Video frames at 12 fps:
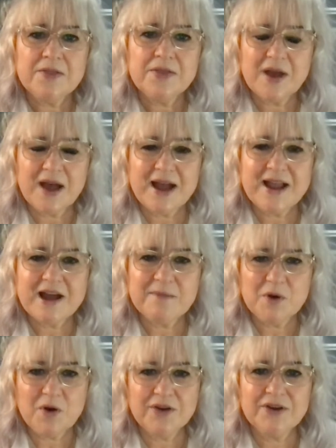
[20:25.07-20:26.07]
that I am
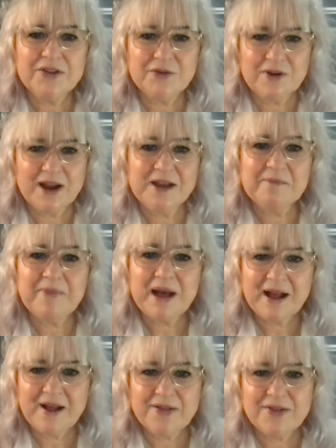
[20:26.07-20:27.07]
on the right
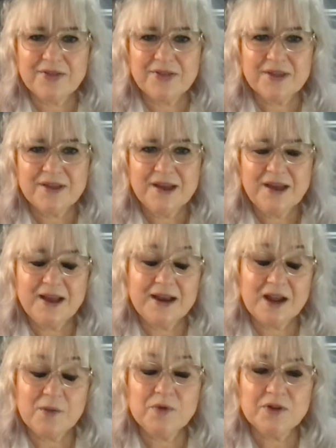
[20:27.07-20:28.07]
path. And
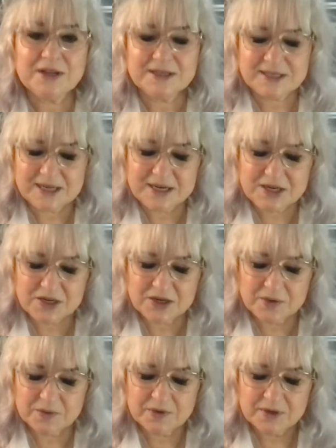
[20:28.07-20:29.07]
I will
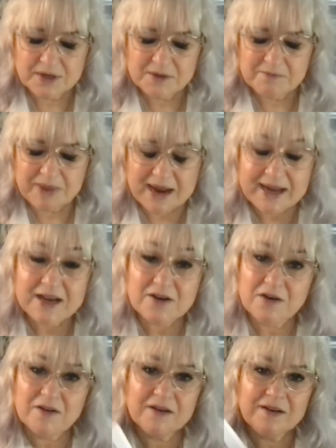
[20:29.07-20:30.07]
continue banging
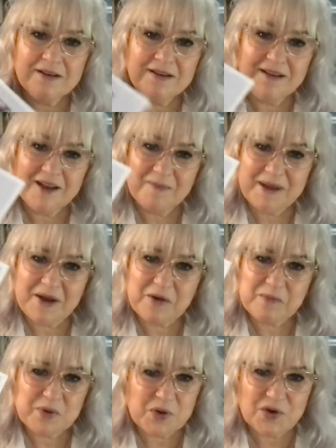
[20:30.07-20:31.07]
on
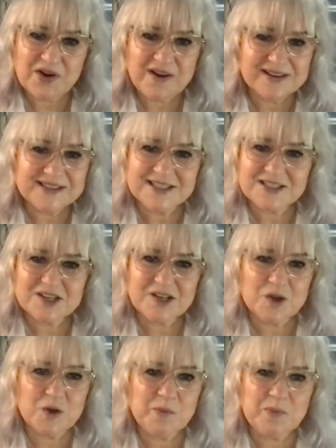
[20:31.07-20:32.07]
about Poor Artist
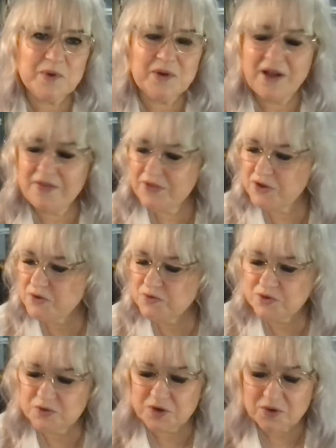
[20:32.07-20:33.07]
Club, and that you
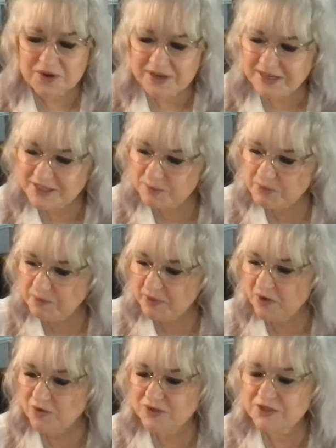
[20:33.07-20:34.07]
do not need to
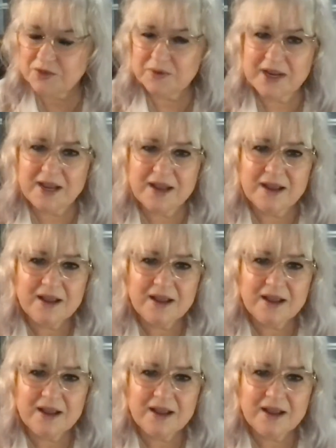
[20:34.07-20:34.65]
belong to it,